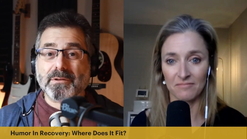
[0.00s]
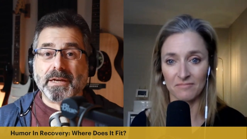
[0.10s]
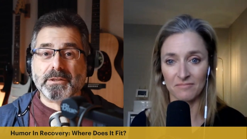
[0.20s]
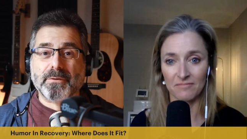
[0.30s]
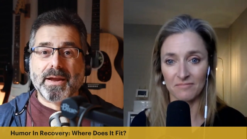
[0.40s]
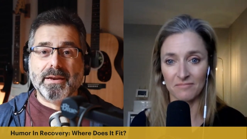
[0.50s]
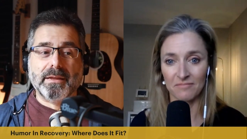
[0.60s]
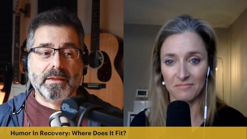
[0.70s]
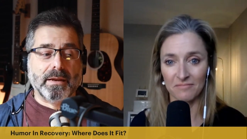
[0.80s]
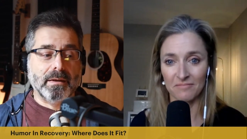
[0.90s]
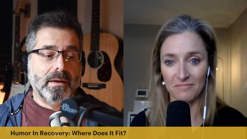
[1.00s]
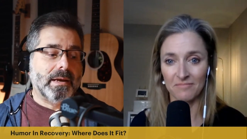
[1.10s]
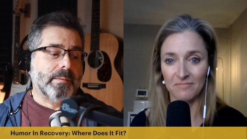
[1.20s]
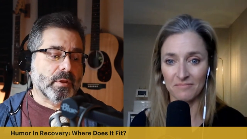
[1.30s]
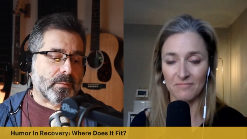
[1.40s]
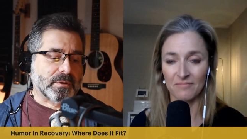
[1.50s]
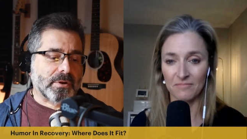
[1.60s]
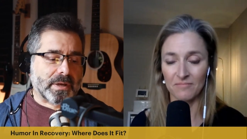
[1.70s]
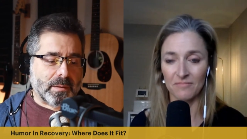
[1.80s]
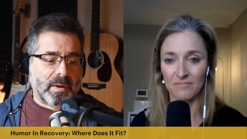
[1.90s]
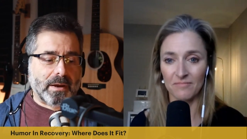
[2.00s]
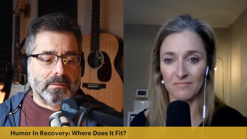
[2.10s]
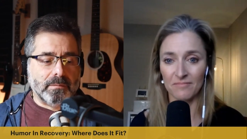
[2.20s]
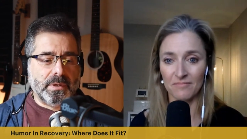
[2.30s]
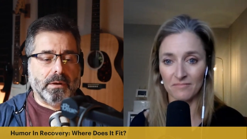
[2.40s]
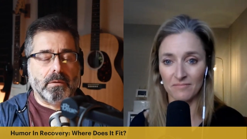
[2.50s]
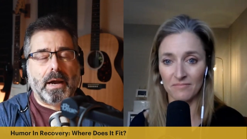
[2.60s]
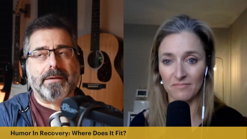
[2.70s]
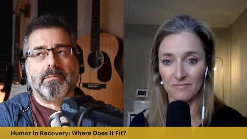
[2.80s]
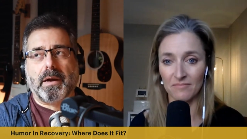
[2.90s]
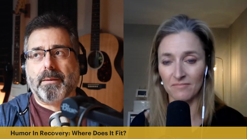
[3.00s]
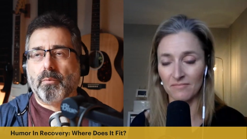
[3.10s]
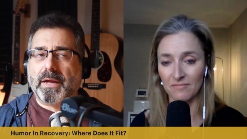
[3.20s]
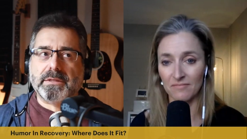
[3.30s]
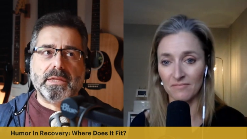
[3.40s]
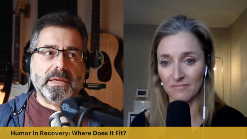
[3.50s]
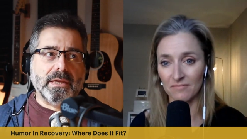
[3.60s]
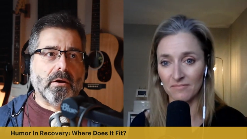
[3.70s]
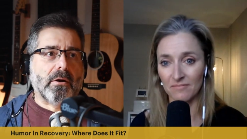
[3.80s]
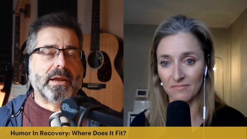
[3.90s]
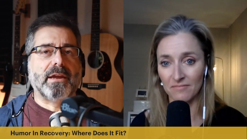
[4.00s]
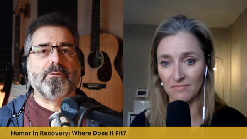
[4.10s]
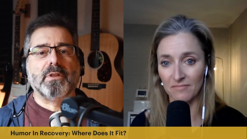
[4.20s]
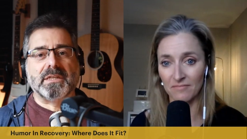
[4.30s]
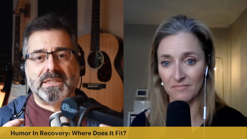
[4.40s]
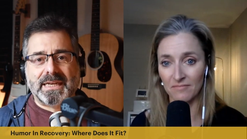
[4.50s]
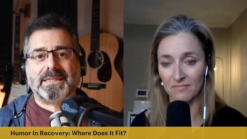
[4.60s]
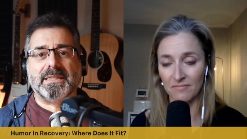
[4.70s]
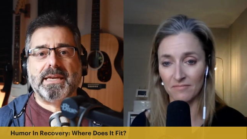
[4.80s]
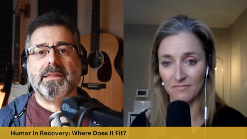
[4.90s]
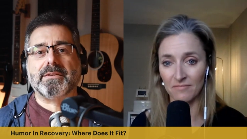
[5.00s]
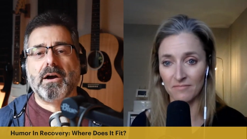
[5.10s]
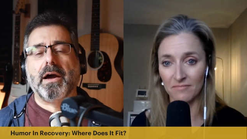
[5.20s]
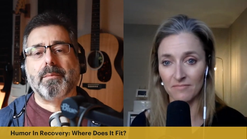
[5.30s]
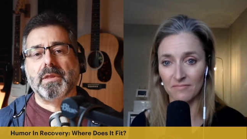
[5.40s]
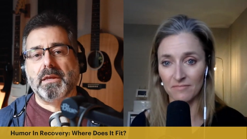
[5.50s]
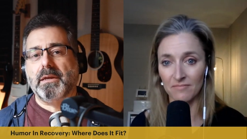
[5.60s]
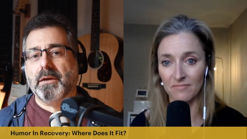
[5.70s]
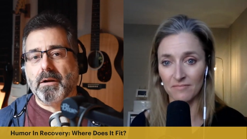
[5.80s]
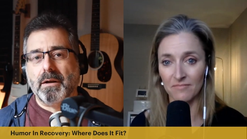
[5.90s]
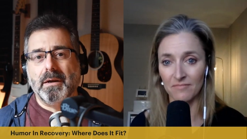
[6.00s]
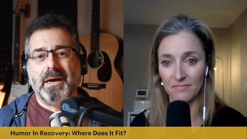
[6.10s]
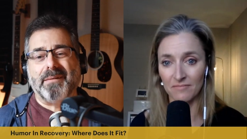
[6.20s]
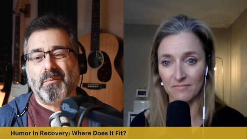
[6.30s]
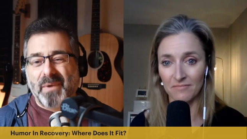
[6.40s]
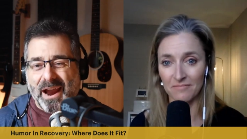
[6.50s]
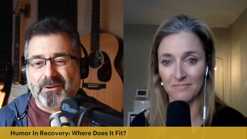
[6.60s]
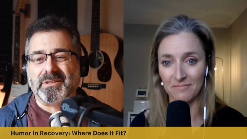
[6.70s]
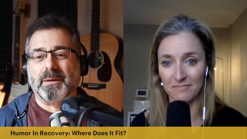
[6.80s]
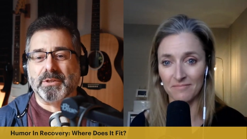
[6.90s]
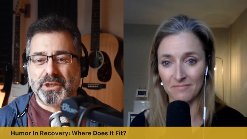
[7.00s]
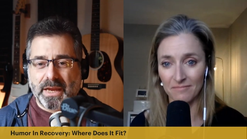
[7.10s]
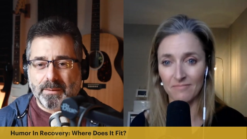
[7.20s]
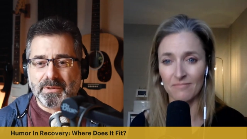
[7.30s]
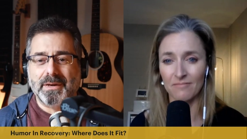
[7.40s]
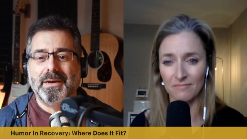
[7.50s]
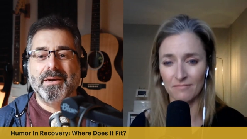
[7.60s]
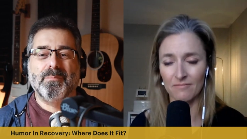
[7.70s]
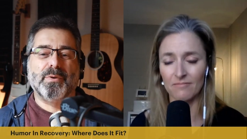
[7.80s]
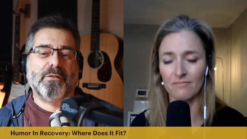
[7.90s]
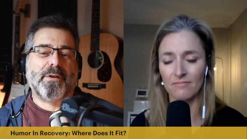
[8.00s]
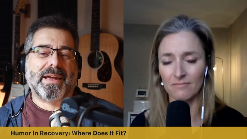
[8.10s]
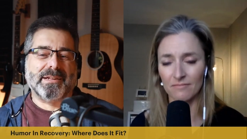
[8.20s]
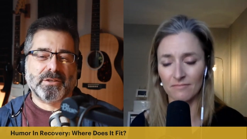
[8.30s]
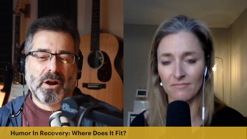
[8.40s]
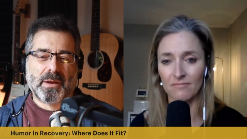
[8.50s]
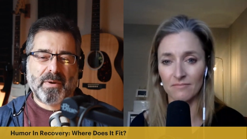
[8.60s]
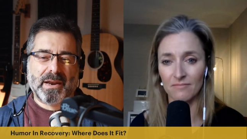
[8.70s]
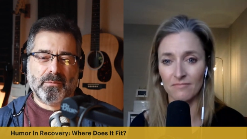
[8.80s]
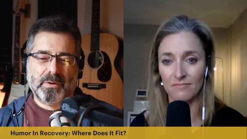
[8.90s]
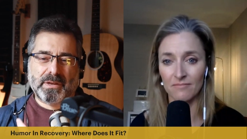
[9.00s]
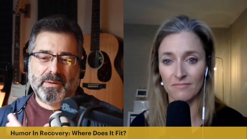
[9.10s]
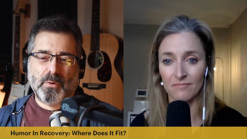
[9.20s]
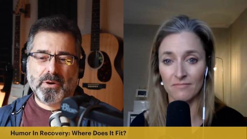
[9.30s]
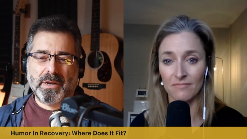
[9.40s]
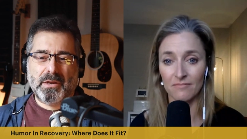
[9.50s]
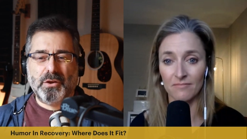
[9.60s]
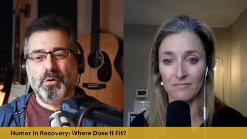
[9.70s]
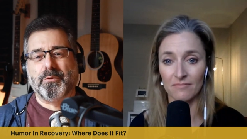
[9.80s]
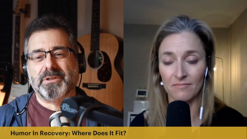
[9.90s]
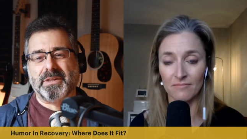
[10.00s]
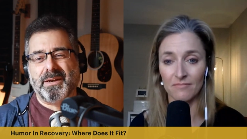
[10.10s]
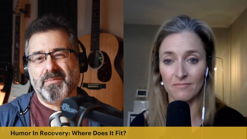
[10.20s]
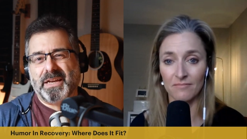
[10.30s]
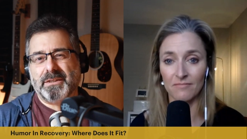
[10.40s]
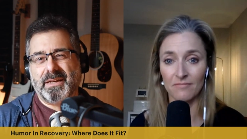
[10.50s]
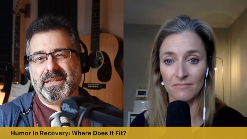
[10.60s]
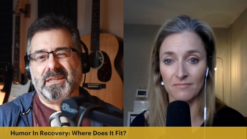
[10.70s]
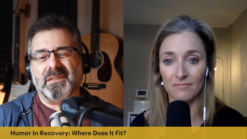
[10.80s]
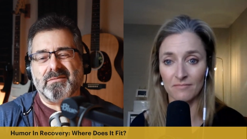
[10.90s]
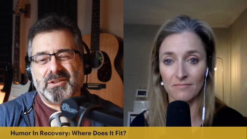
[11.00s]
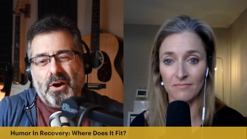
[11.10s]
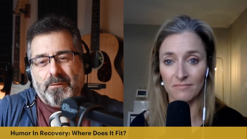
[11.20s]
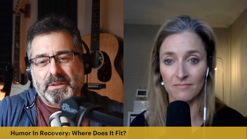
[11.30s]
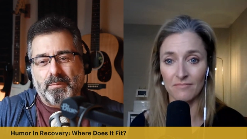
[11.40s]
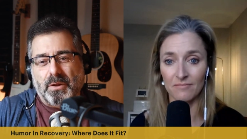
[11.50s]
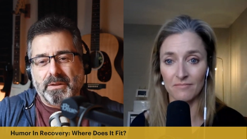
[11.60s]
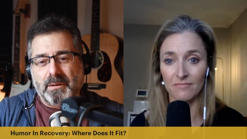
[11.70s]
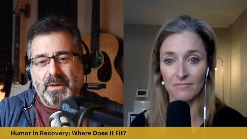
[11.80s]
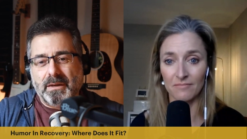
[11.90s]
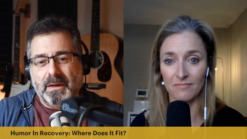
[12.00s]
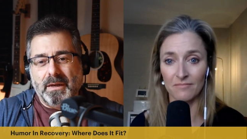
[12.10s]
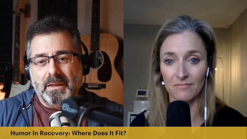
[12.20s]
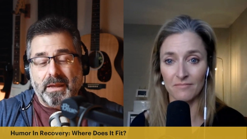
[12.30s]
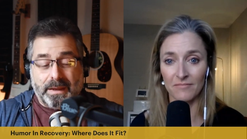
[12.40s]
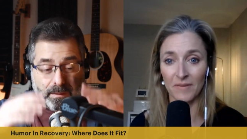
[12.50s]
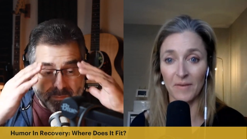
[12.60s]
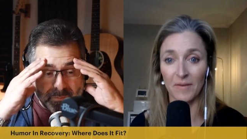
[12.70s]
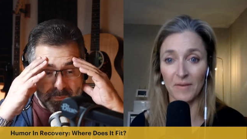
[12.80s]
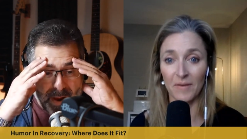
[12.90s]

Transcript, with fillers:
Speaker 1: less threatening than, look, we're talking about, you know, I, I went to the ER again for the 16th time in the year. I'm embarrassed. I'm ashamed. Mm. But if I can talk about it with the community humorously, it makes it's a softens the blow a little bit. Like I'm yeah.